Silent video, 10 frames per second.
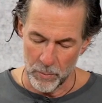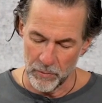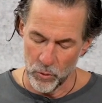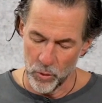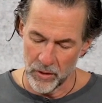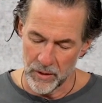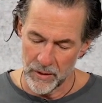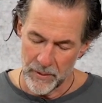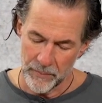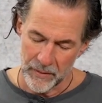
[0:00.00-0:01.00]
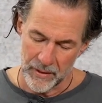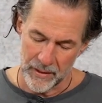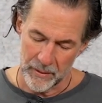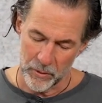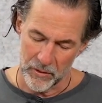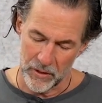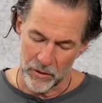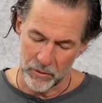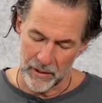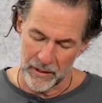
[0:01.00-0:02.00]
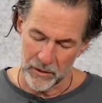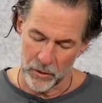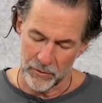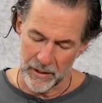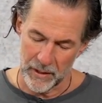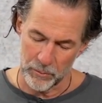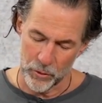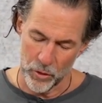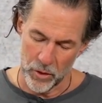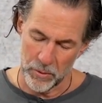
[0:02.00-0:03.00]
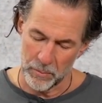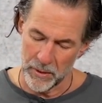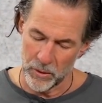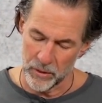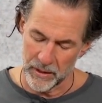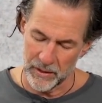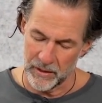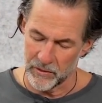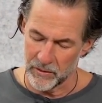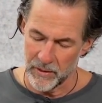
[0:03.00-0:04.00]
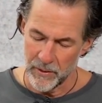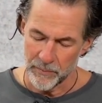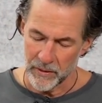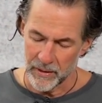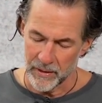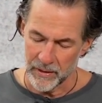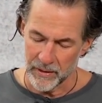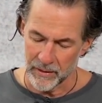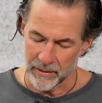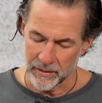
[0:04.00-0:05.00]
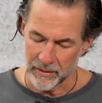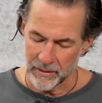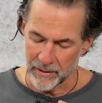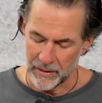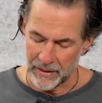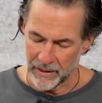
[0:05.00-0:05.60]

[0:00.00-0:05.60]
You can probably see that from their body structure or those long clawed feet that they live more in the branches.